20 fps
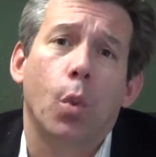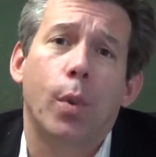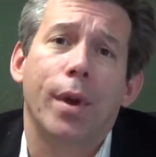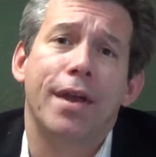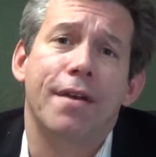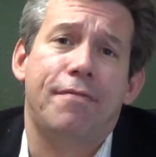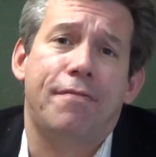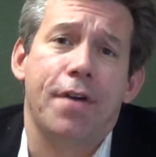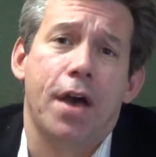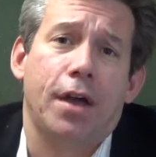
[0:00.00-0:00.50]

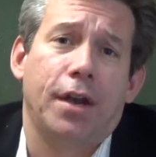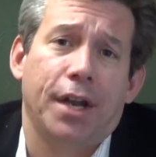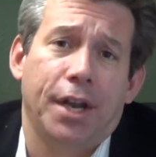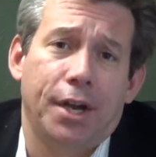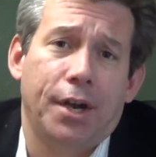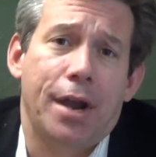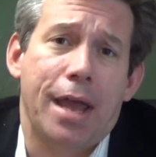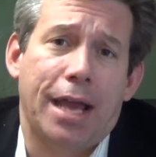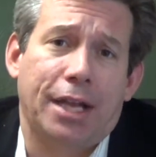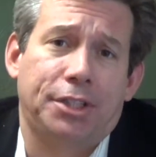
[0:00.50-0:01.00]
we have found
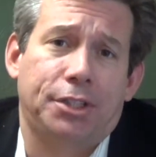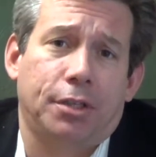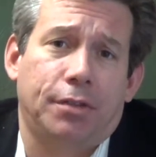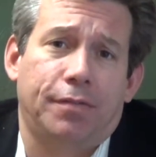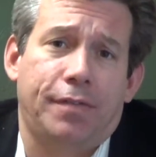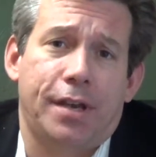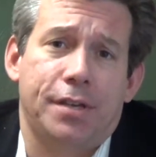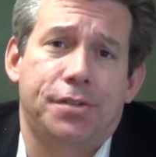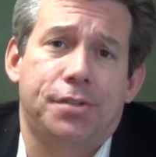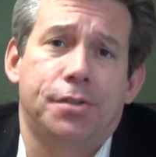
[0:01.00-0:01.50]
international
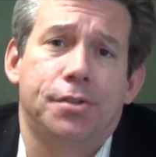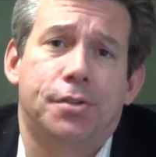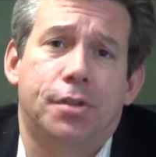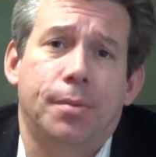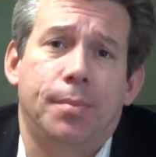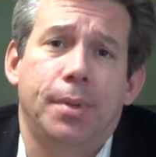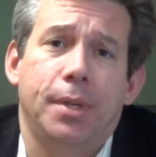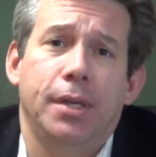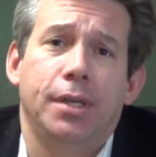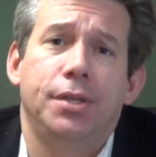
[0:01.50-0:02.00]
investors
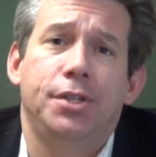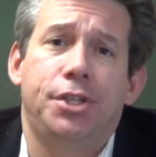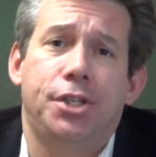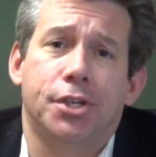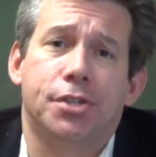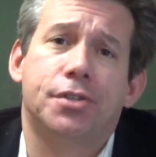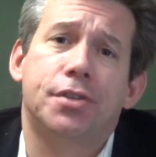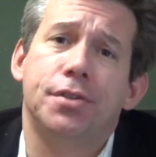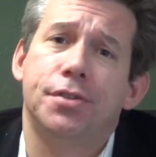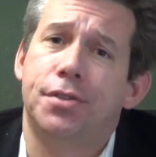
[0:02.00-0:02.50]
to be
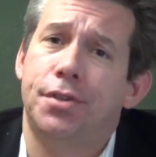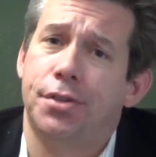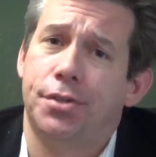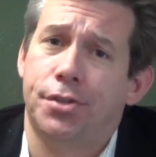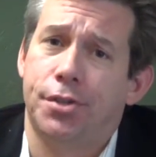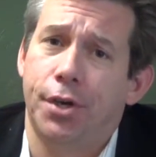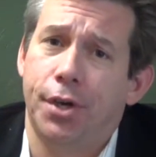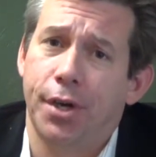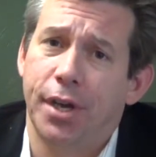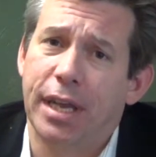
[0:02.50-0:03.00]
just as
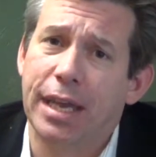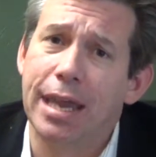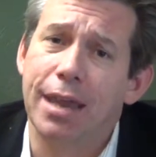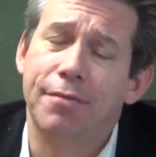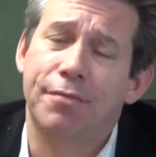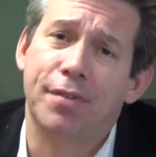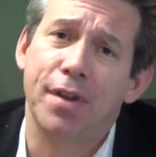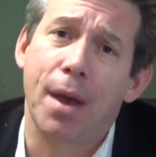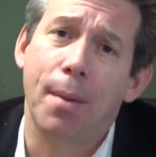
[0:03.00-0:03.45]
discerning, if